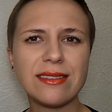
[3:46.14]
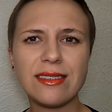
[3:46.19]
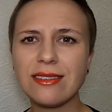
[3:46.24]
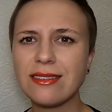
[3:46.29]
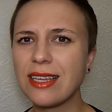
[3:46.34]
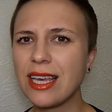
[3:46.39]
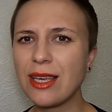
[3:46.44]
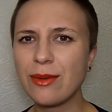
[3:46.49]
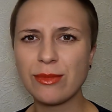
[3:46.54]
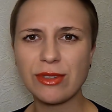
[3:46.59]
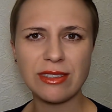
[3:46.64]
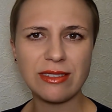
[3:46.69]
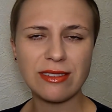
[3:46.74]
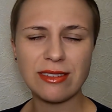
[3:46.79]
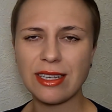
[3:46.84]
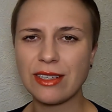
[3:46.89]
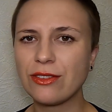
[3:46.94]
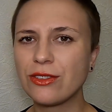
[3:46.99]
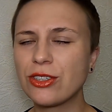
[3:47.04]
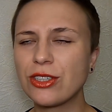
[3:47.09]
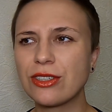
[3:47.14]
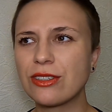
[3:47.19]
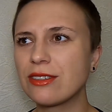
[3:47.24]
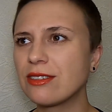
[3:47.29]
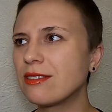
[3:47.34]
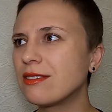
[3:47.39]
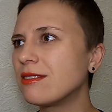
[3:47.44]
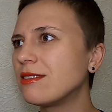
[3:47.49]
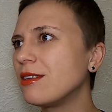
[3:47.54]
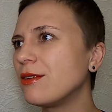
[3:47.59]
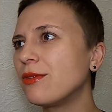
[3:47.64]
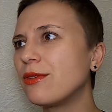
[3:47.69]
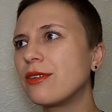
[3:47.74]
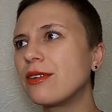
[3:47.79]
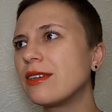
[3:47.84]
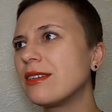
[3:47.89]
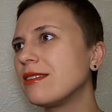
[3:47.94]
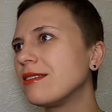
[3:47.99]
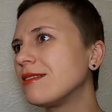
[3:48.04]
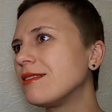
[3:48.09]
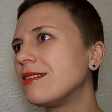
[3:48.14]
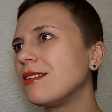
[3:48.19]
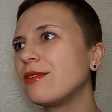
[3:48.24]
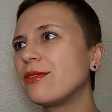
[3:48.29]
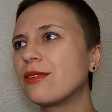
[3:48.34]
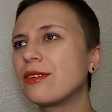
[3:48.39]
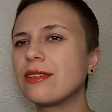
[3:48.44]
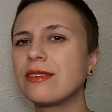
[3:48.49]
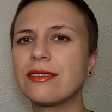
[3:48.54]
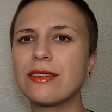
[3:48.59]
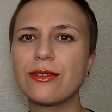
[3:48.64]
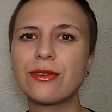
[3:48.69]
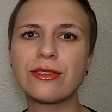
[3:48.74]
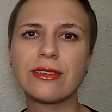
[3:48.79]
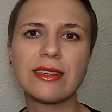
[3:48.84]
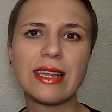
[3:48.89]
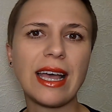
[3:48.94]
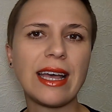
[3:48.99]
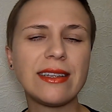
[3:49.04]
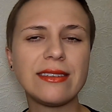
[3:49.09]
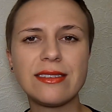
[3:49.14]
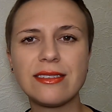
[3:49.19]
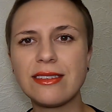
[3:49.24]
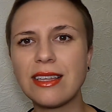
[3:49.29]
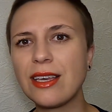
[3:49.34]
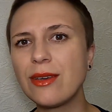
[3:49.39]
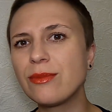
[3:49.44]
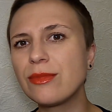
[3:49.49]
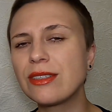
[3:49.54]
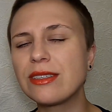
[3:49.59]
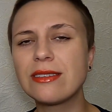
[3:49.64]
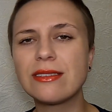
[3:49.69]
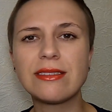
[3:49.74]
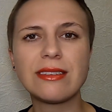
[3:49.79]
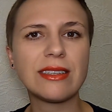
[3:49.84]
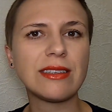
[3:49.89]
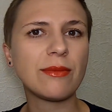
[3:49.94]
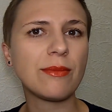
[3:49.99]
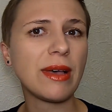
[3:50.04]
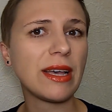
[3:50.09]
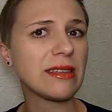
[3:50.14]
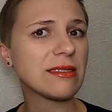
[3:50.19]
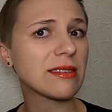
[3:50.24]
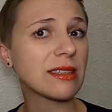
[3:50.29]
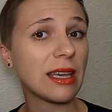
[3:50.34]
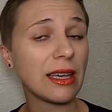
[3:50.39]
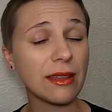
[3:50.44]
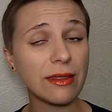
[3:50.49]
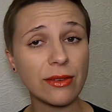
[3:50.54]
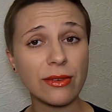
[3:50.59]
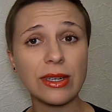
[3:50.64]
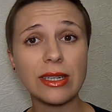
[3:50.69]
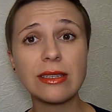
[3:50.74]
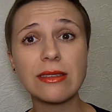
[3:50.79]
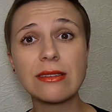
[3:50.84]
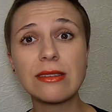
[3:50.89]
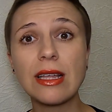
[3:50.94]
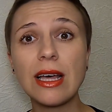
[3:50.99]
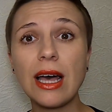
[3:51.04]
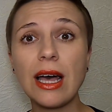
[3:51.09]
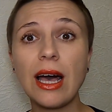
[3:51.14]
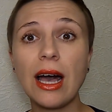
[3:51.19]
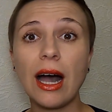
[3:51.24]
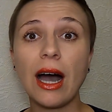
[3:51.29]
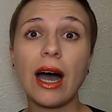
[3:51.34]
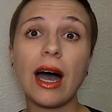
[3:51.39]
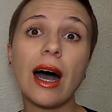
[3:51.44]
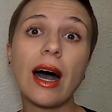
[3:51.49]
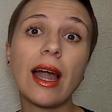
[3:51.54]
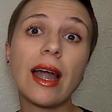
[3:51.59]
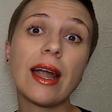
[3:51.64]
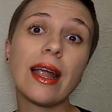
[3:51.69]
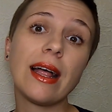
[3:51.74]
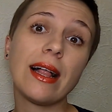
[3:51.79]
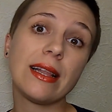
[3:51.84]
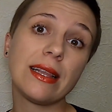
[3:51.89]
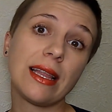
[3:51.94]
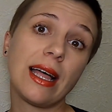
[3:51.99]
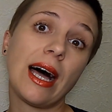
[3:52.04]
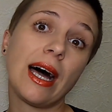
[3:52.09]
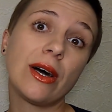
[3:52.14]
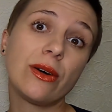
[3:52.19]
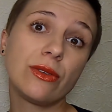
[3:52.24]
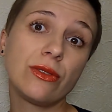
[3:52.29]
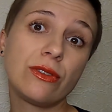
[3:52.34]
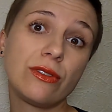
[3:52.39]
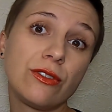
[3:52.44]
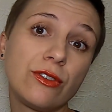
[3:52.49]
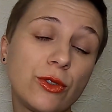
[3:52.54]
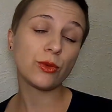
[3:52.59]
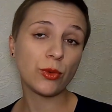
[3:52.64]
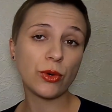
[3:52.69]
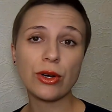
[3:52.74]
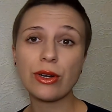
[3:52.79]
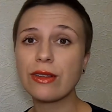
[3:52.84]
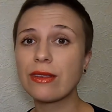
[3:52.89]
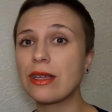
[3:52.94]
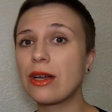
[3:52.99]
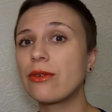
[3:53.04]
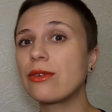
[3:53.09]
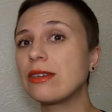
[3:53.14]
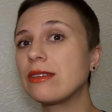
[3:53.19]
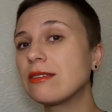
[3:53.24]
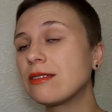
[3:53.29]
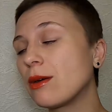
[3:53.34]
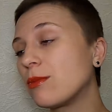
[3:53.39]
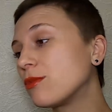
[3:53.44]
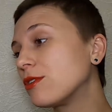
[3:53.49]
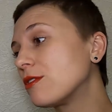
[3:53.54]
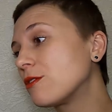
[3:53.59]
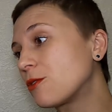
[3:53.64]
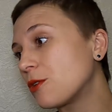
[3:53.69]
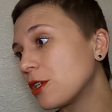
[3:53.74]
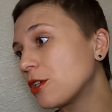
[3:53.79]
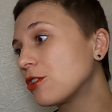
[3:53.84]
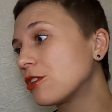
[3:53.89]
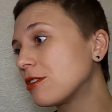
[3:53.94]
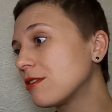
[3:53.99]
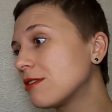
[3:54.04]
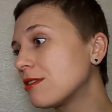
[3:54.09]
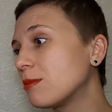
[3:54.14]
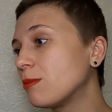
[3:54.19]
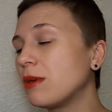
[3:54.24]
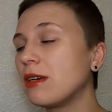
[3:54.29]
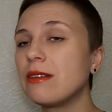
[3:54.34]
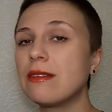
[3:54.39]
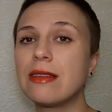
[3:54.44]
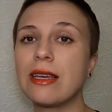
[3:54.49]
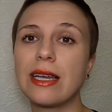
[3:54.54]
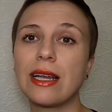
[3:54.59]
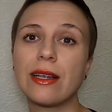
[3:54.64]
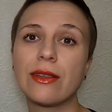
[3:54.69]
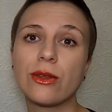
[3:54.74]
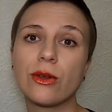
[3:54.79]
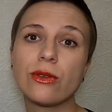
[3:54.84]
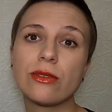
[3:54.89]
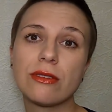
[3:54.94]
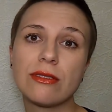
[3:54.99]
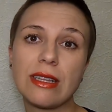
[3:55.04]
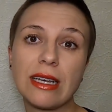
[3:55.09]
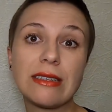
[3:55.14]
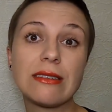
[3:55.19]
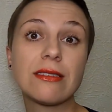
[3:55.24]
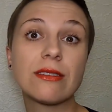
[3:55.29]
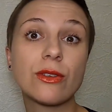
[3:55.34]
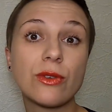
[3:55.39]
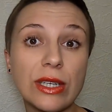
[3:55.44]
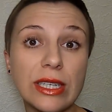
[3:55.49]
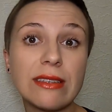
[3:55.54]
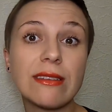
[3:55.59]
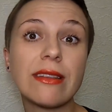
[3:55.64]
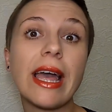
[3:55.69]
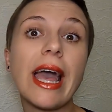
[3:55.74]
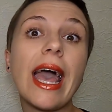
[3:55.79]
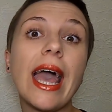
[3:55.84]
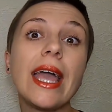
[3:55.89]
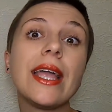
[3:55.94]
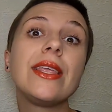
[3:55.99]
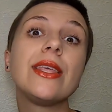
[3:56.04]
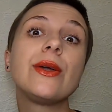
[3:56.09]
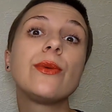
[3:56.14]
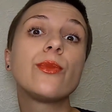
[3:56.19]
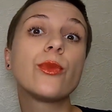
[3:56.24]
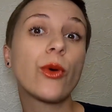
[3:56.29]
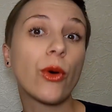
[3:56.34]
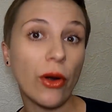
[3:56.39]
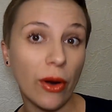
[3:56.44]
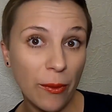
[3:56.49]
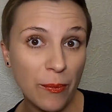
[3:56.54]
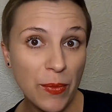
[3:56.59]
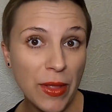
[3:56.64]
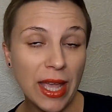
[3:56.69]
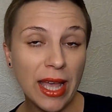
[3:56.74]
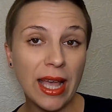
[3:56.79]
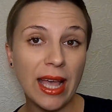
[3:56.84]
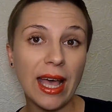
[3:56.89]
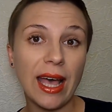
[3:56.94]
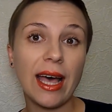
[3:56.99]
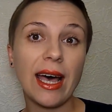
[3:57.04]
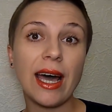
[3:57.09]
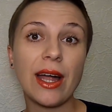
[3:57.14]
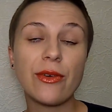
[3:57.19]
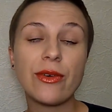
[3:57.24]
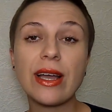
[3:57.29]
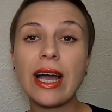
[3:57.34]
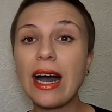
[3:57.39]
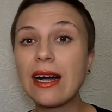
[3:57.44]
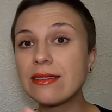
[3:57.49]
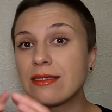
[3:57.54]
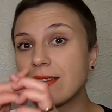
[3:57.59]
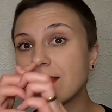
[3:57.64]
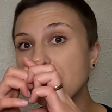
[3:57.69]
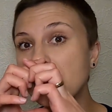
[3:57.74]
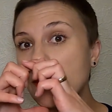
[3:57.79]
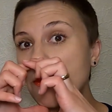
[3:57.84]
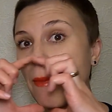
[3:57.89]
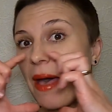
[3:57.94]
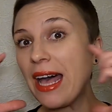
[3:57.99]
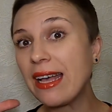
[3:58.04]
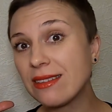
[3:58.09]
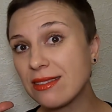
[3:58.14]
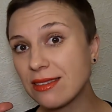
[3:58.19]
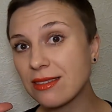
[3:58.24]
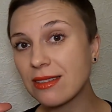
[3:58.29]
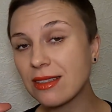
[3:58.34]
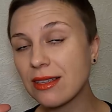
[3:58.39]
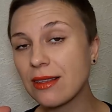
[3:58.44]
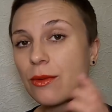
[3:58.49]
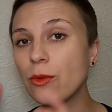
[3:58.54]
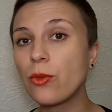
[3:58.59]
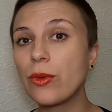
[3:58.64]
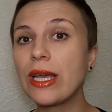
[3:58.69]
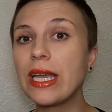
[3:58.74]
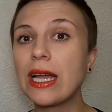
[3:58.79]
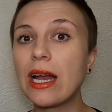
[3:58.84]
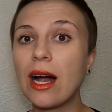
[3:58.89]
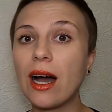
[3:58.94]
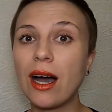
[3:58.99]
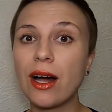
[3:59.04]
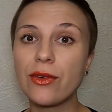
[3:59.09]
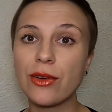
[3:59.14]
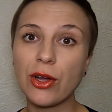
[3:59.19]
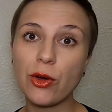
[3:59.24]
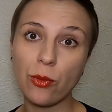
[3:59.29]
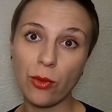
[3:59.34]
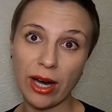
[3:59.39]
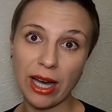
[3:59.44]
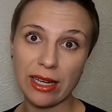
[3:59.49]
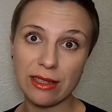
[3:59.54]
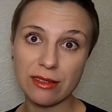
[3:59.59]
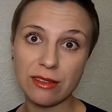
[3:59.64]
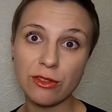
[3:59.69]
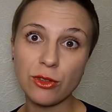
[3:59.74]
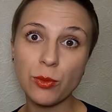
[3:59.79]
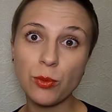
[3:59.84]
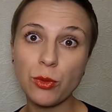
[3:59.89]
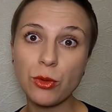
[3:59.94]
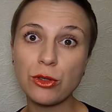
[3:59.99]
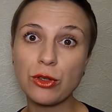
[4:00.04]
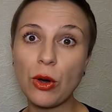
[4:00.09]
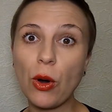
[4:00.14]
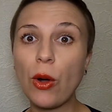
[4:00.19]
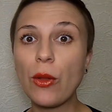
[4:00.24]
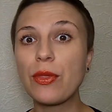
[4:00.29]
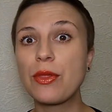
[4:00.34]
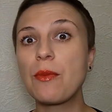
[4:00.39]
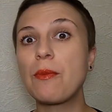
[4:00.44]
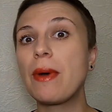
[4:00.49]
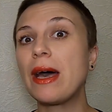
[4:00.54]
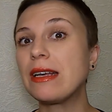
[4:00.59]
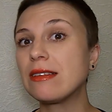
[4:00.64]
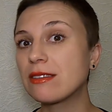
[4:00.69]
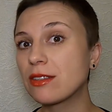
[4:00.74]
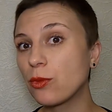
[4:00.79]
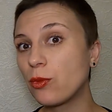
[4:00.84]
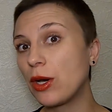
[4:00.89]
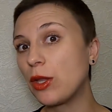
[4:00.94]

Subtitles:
entertainment centers, different entertainment and mass gatherings are allowed to work. There are some restrictions, but they are not that strict anymore. Regarding the mask, we are required to put on the mask